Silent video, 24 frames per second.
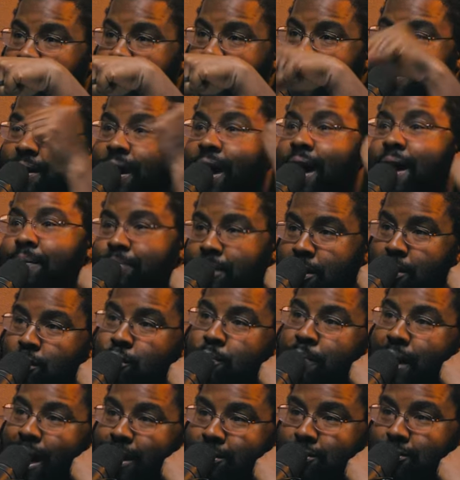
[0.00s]
it. I'm the new
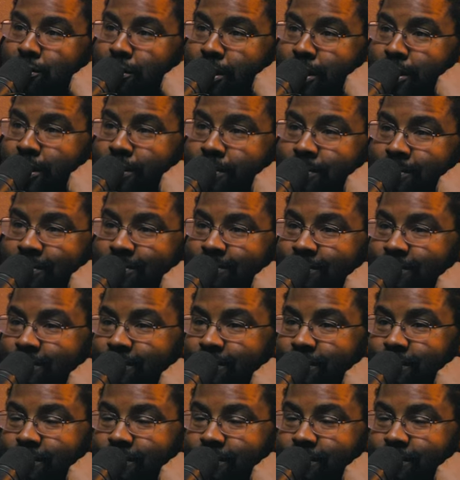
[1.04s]
pastor here, okay.